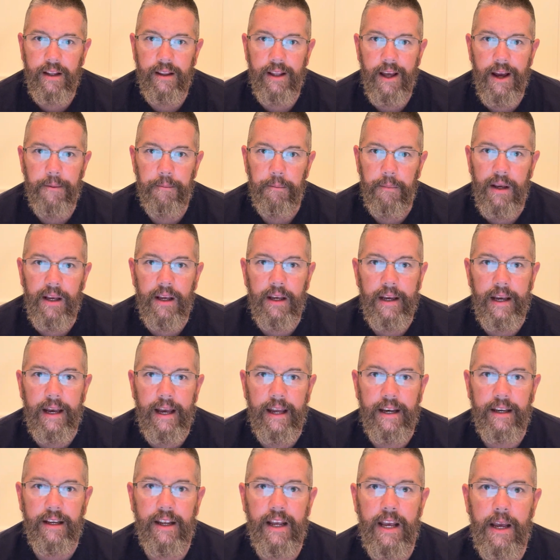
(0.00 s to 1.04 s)
that meat
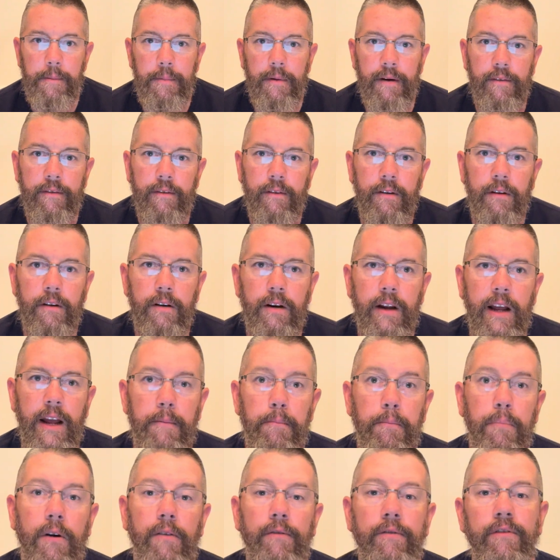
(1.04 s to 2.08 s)
and keep it
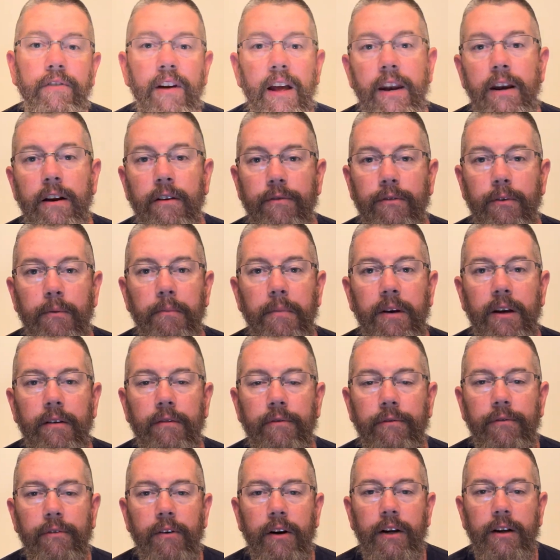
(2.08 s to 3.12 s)
and prevent it from being
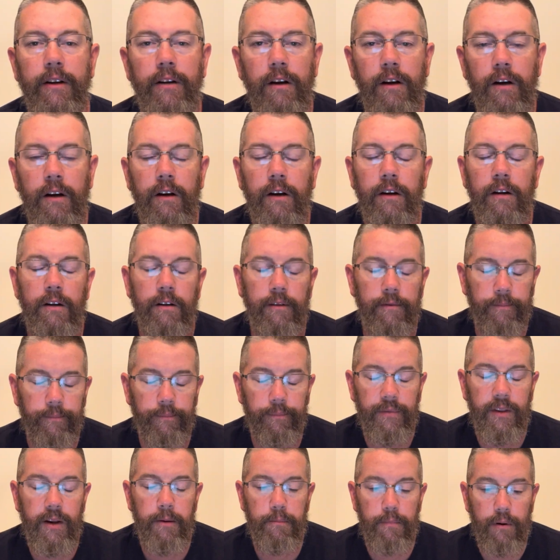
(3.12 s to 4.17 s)

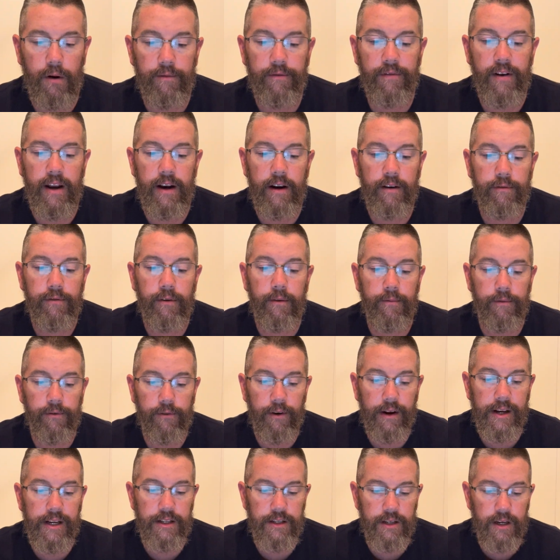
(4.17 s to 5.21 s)

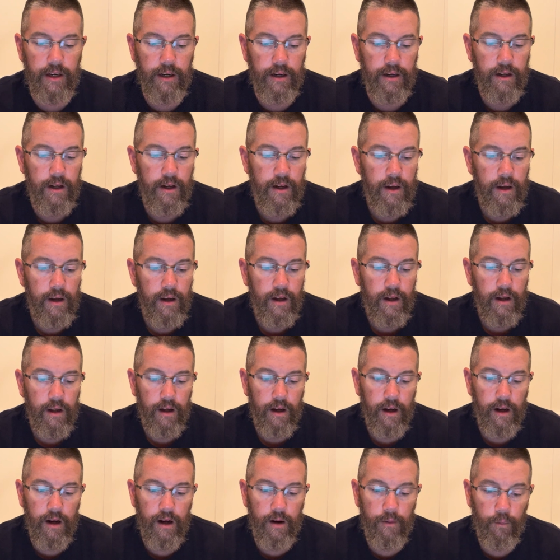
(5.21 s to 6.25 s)
freezing,
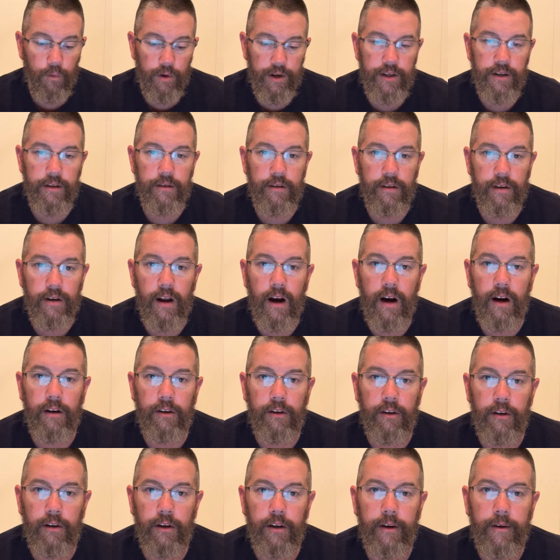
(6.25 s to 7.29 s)
which is not
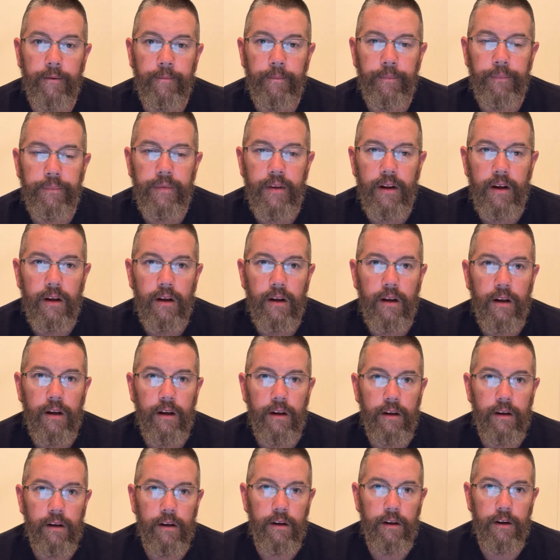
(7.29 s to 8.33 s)
good.
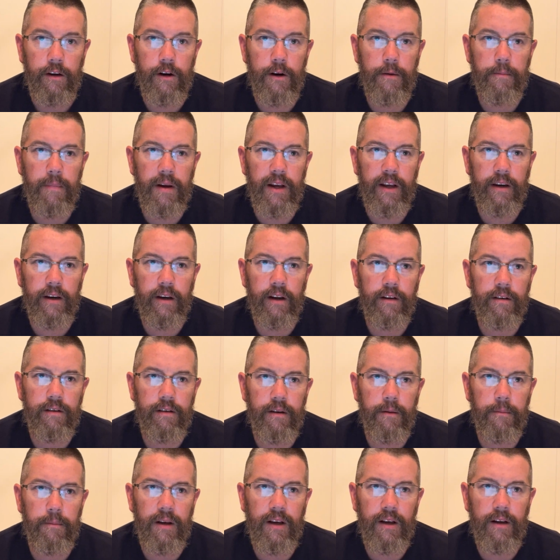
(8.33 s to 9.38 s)
Your meat needs
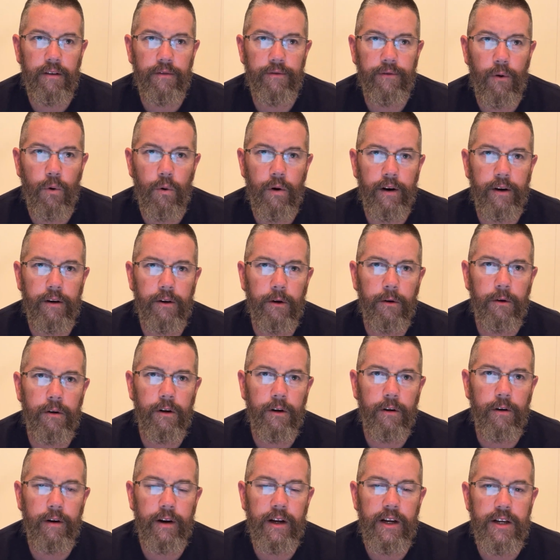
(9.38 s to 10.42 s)
to be 42
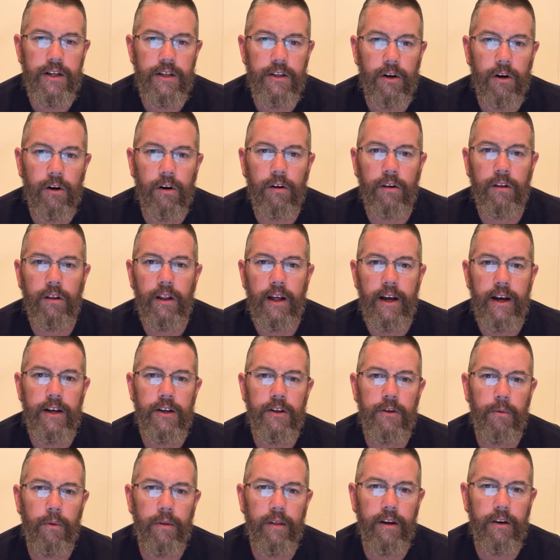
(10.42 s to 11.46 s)
degrees or
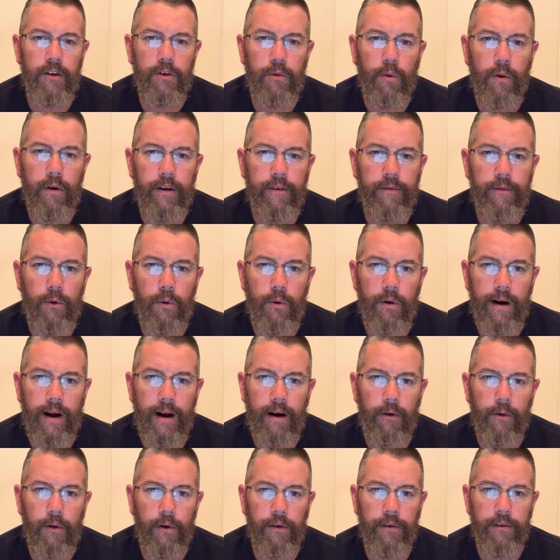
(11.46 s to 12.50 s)
less within 24
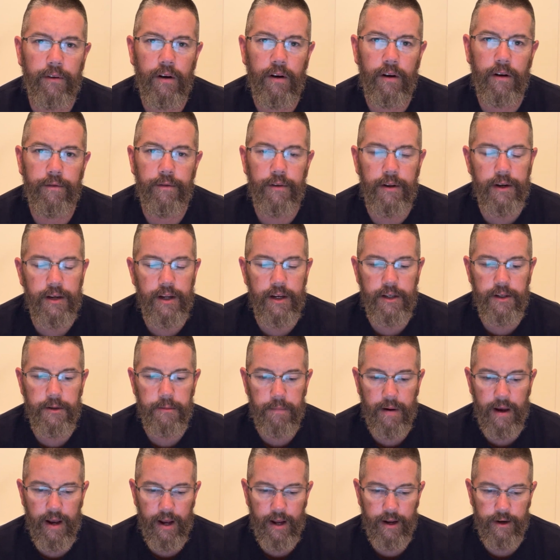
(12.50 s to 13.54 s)
hours of the
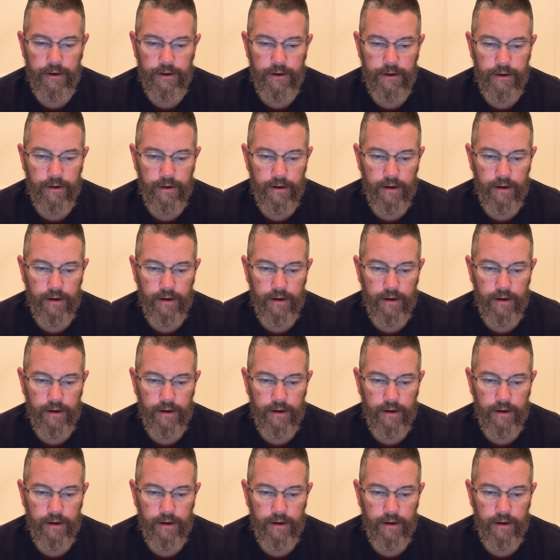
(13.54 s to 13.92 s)
dispatch.